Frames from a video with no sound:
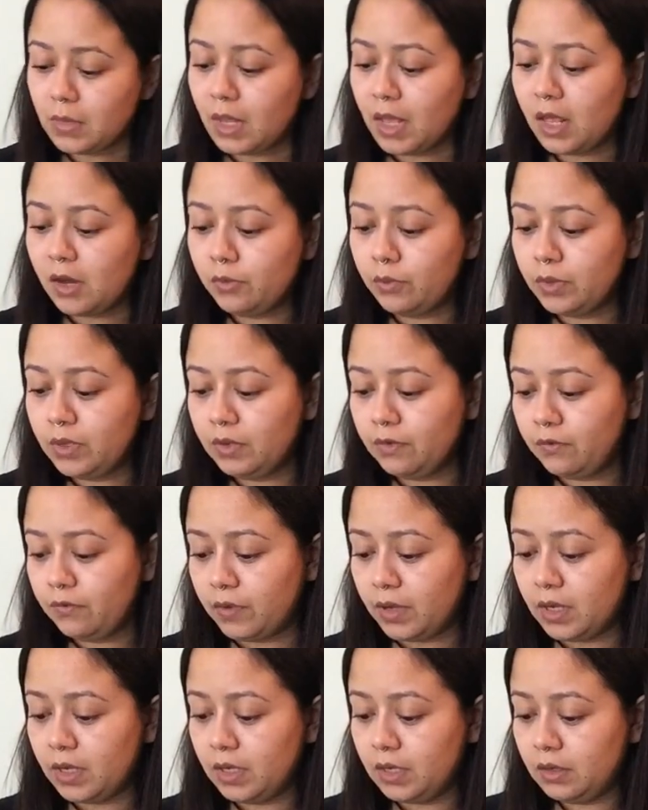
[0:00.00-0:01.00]
I don't really
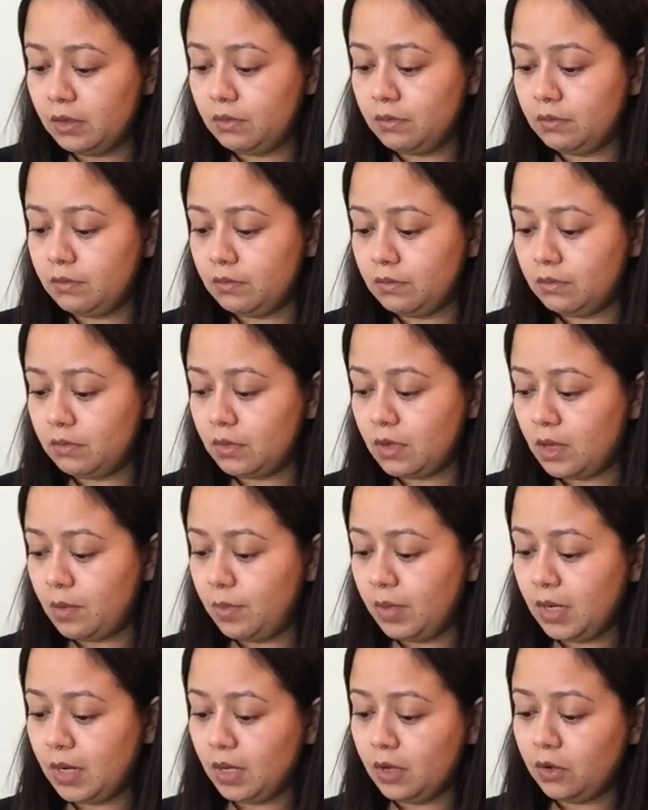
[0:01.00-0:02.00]
find I
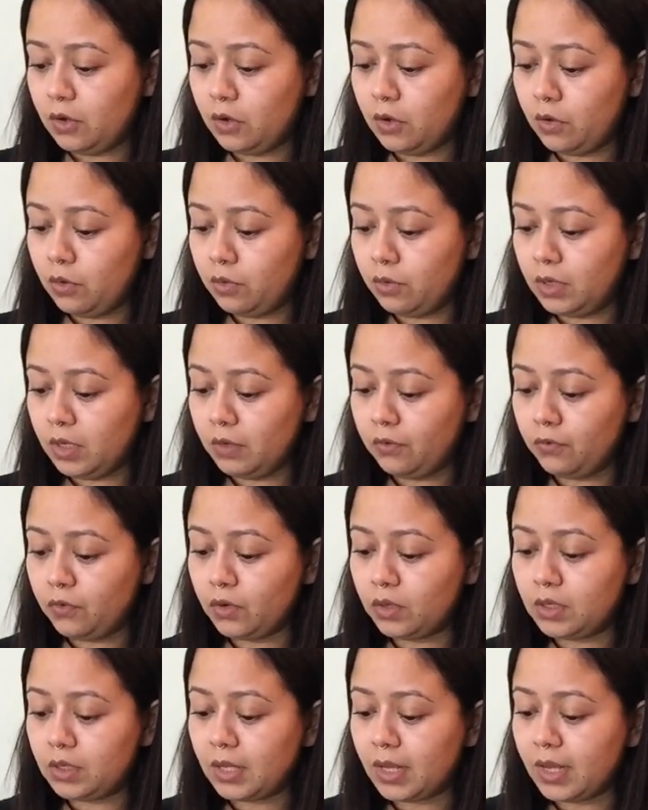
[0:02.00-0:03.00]
mean, I go like for
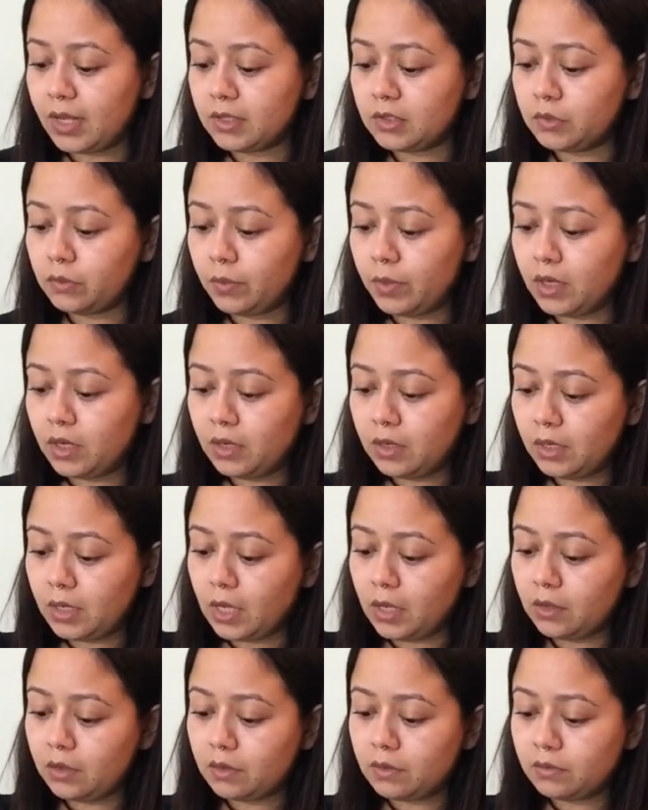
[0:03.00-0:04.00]
glassware,
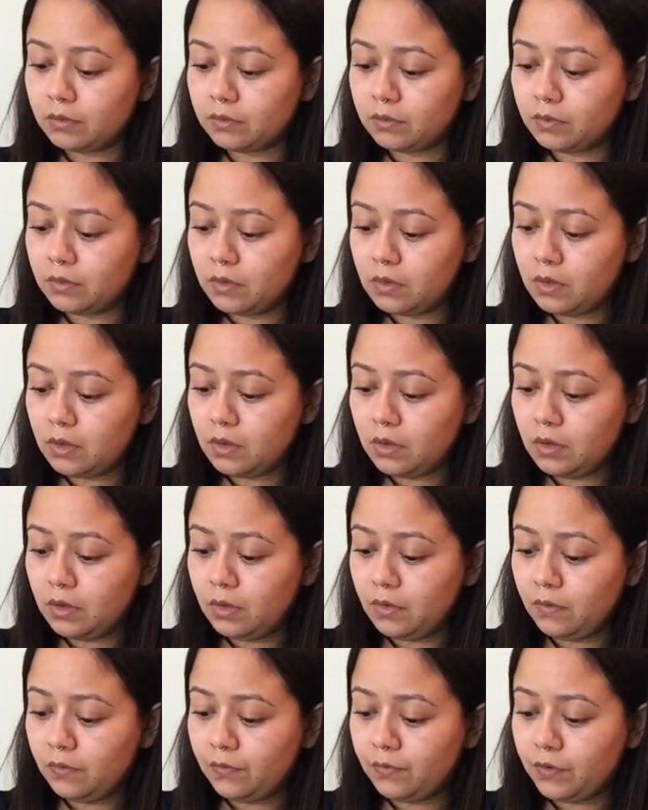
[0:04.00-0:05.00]
like
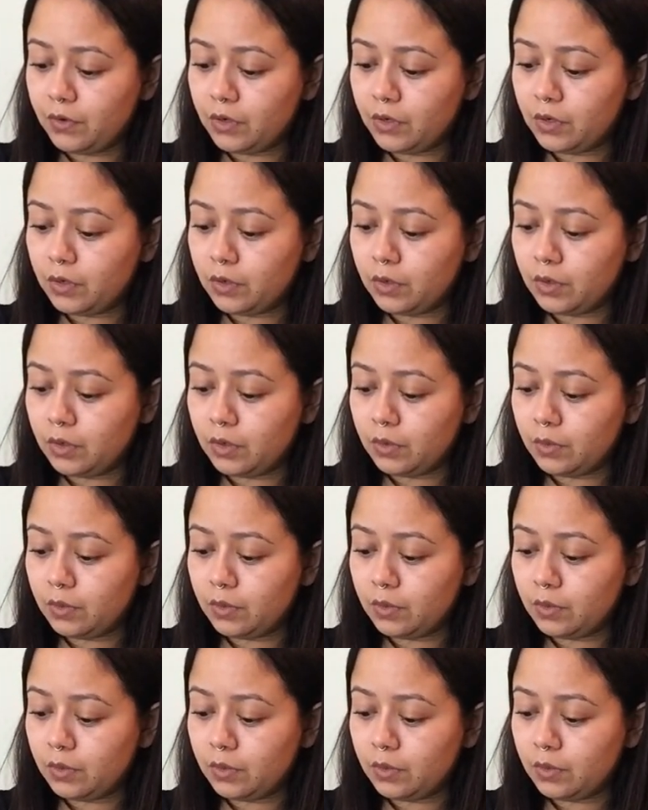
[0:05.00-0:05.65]
for